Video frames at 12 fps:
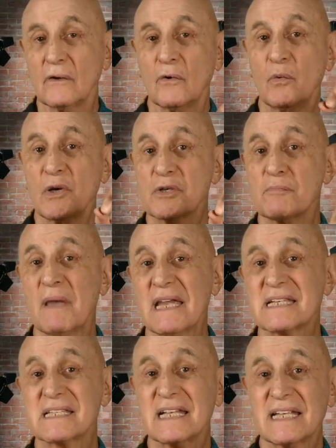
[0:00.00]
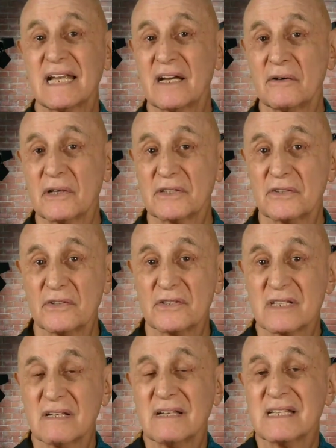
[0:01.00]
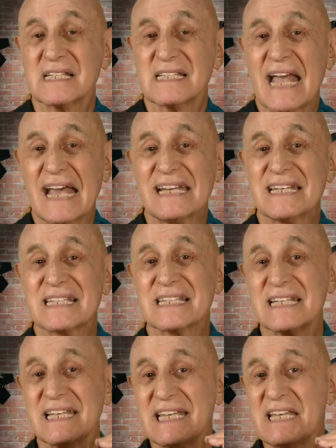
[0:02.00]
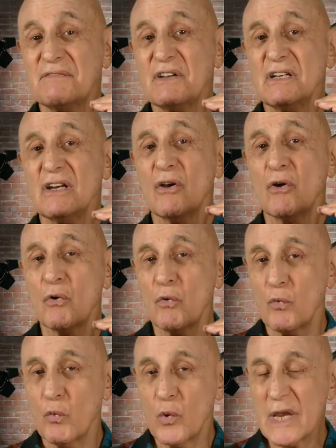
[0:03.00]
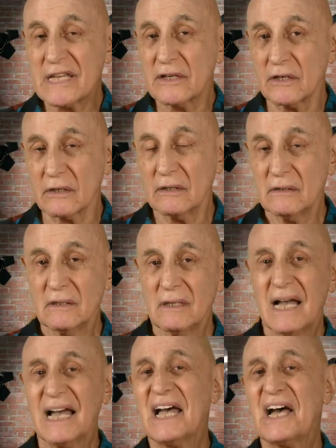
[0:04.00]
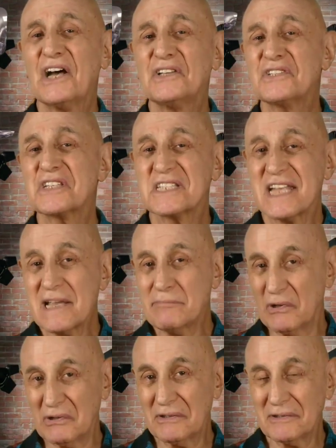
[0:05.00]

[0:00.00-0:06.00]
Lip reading: which makes the character's status even weaker, unstable.